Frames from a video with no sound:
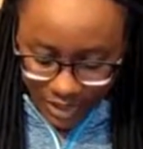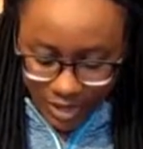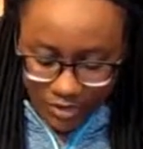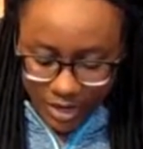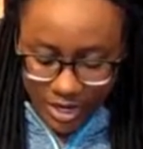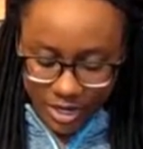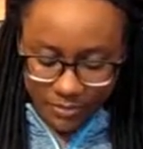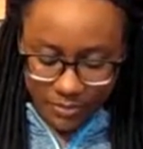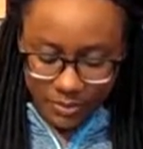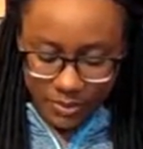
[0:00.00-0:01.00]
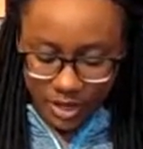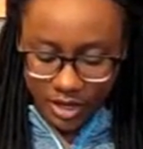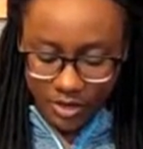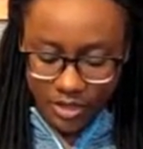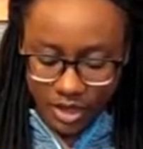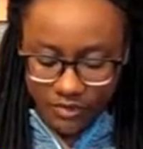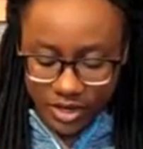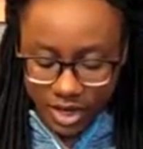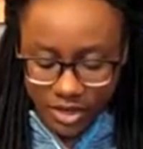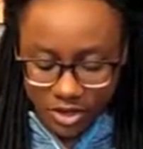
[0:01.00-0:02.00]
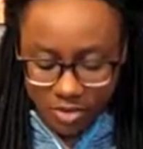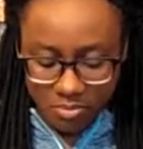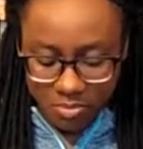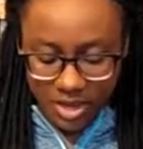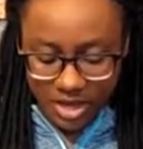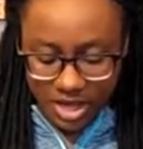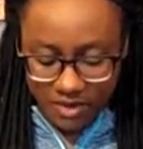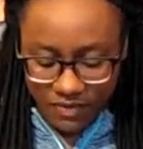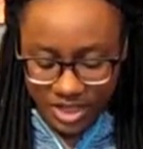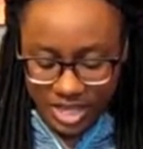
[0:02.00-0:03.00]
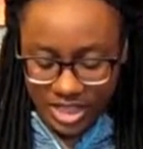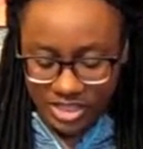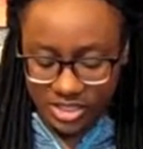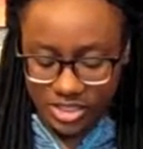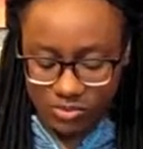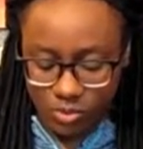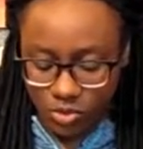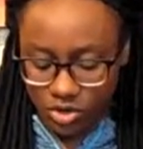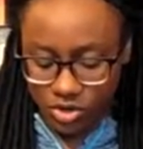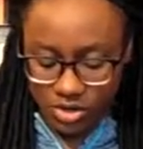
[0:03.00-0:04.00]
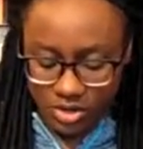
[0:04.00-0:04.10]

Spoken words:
I don't hate it. I don't love it either, but I feel like this is more